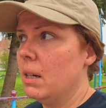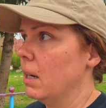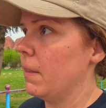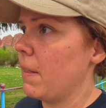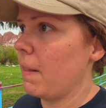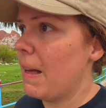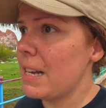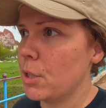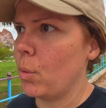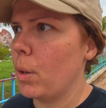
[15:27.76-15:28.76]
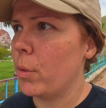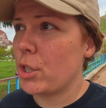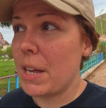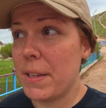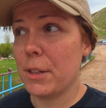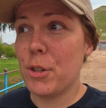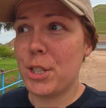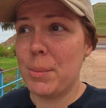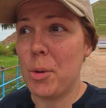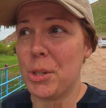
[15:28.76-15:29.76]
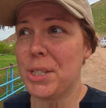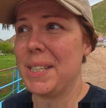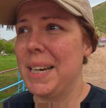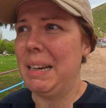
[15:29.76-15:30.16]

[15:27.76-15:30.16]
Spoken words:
And then the last one, which I think looks the most